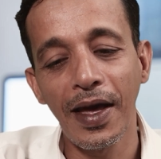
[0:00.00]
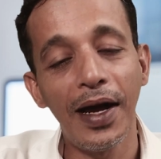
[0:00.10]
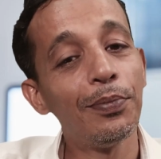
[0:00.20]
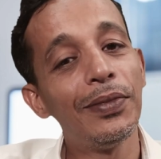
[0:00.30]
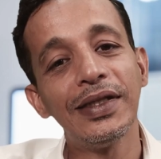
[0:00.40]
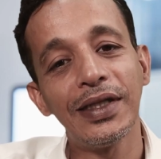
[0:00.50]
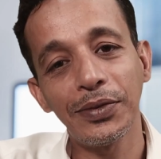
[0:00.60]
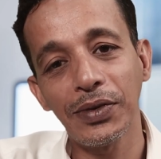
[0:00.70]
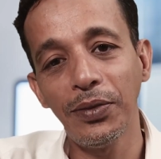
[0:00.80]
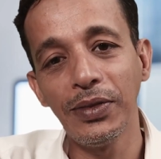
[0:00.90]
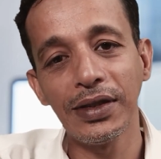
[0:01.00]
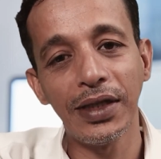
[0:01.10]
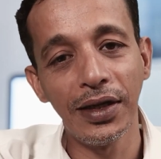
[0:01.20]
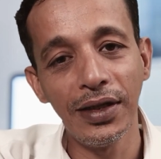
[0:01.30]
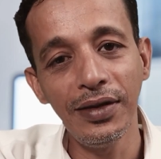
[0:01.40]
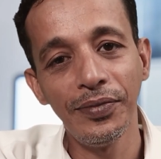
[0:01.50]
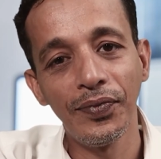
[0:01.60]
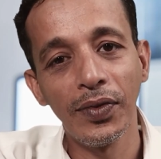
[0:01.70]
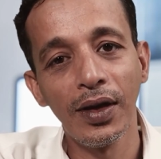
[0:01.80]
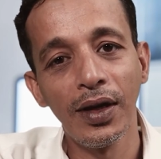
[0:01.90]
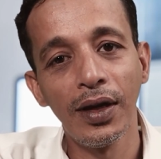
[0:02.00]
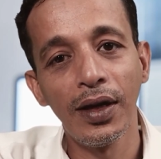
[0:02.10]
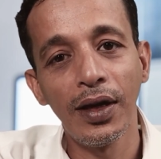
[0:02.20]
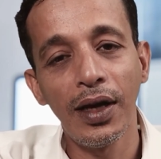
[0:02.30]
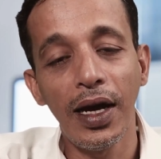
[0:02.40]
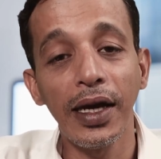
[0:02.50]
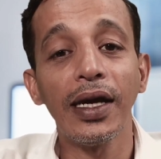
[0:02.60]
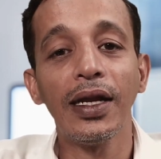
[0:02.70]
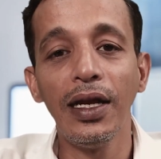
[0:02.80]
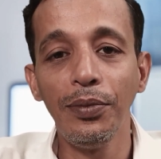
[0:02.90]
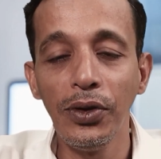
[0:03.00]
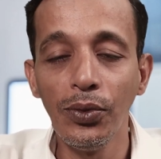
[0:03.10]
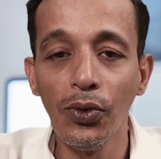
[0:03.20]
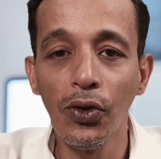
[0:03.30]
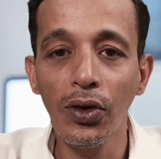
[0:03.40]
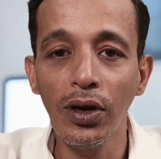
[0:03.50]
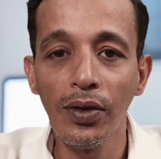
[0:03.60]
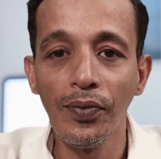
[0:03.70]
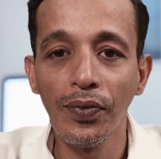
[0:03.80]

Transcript: and please subscribe this channel. I can help you more.